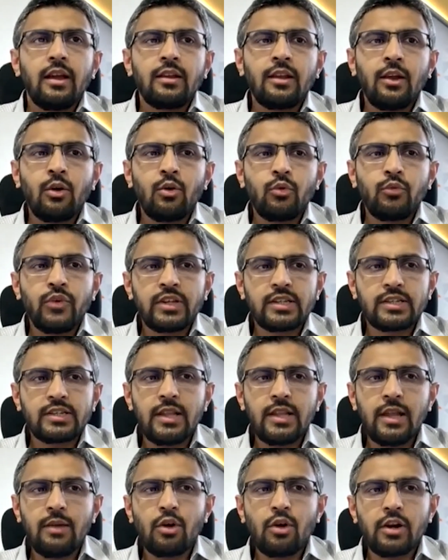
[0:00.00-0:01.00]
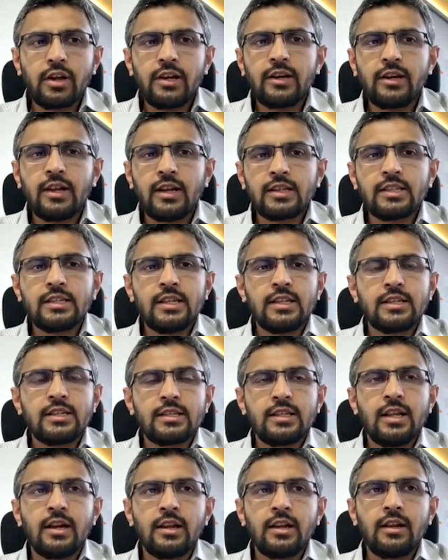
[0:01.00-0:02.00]
Now, firstly, what it does
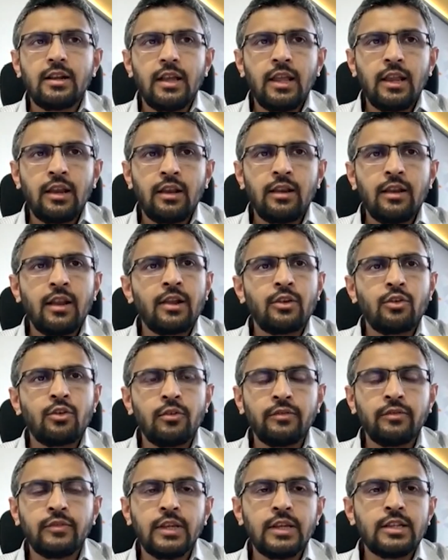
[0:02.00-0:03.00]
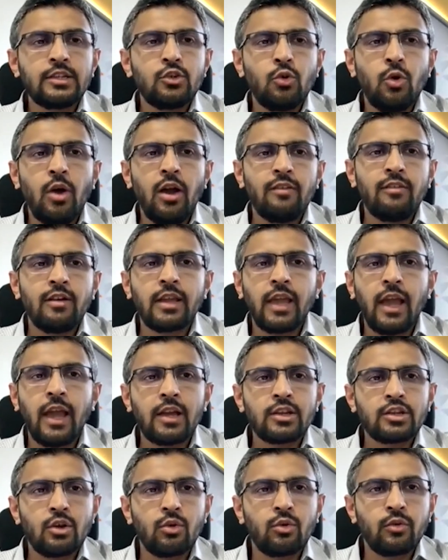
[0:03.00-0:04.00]
is that in none of these you have a
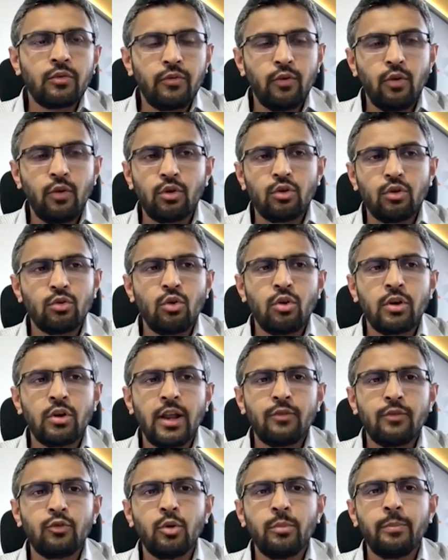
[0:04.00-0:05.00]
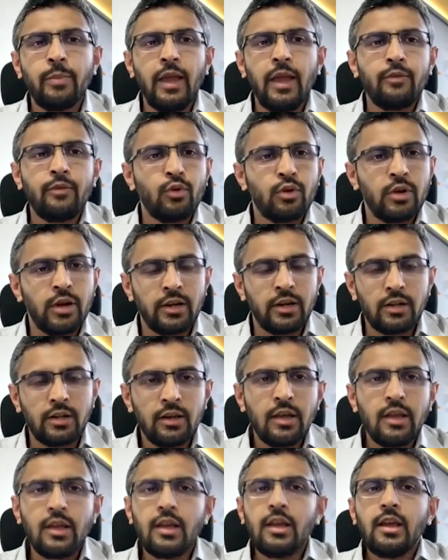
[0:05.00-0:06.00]
cash outflow. You don't have to pay for it.
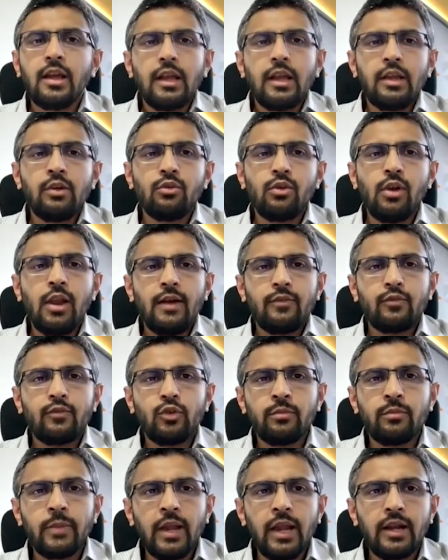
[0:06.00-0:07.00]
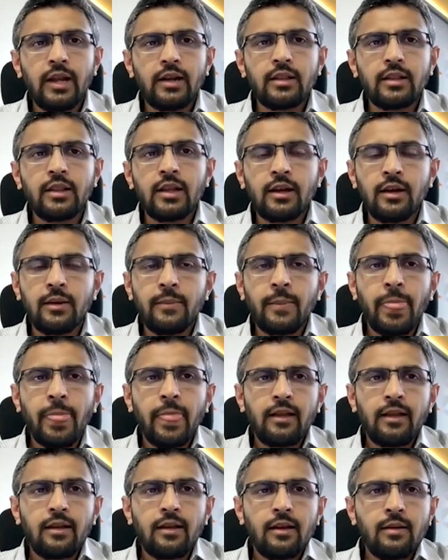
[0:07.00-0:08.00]
You will have to meet the
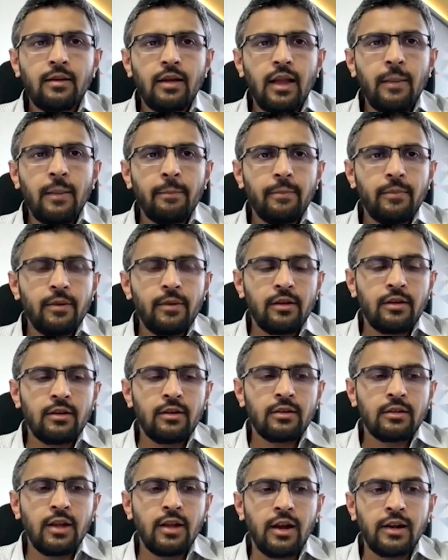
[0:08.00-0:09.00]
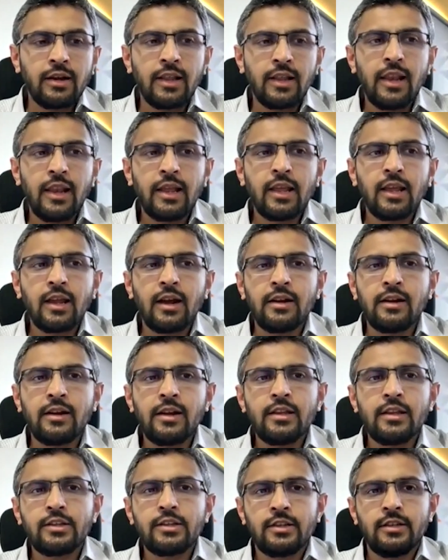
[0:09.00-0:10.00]
underlying
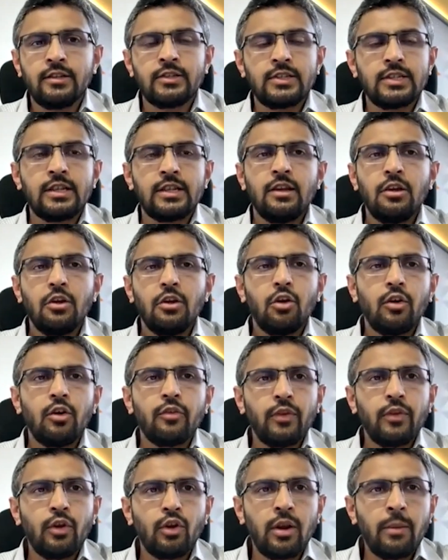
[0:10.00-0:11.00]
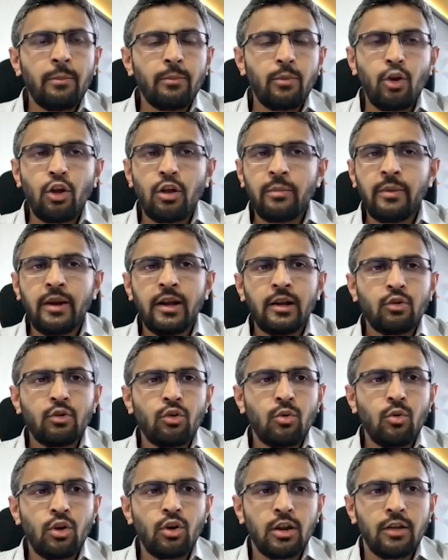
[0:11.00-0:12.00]
conditions of your employment
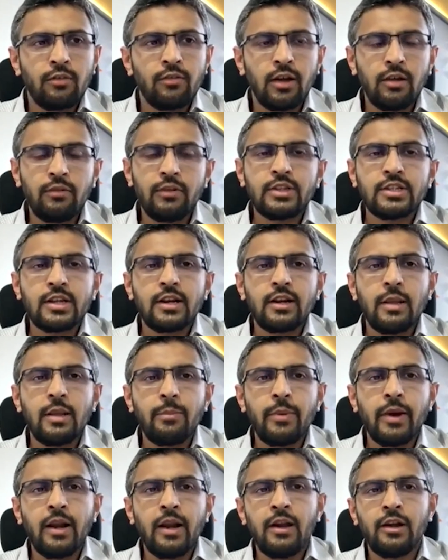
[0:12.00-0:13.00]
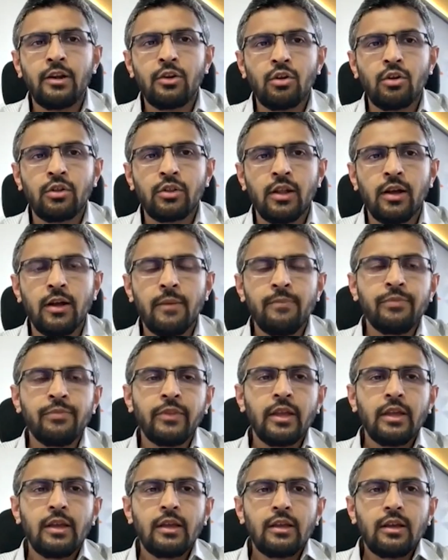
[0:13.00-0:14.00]
or whatever, which are dependent on
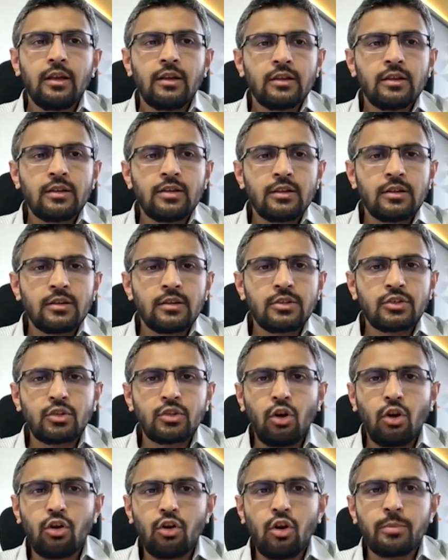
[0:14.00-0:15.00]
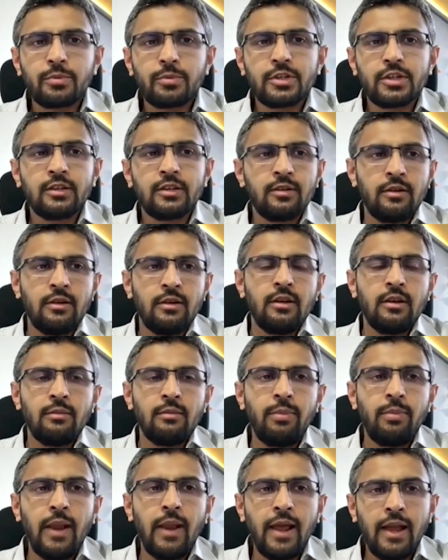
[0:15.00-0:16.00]
the stock option
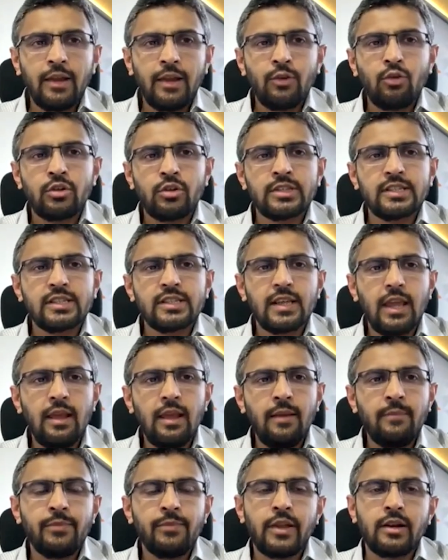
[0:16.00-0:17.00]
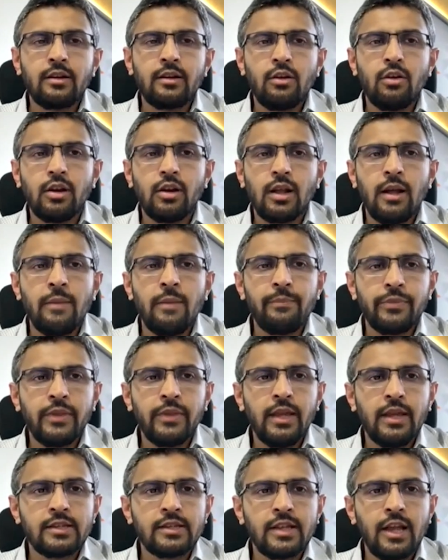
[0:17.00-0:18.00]
plan or scheme that your
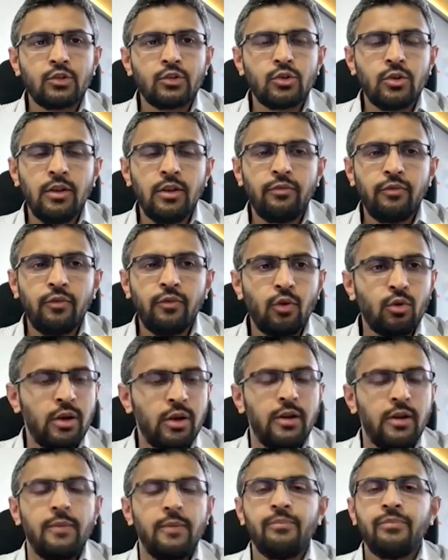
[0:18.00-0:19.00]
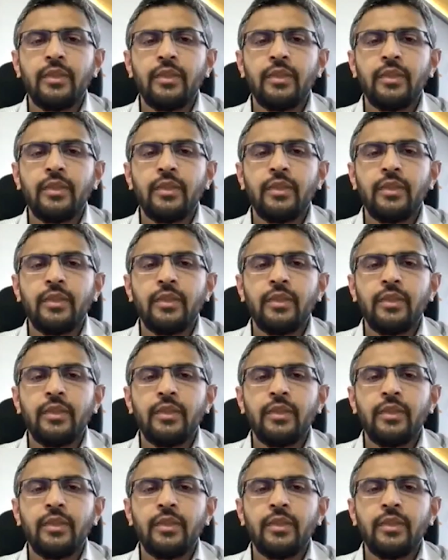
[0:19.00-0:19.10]
company has actually floated.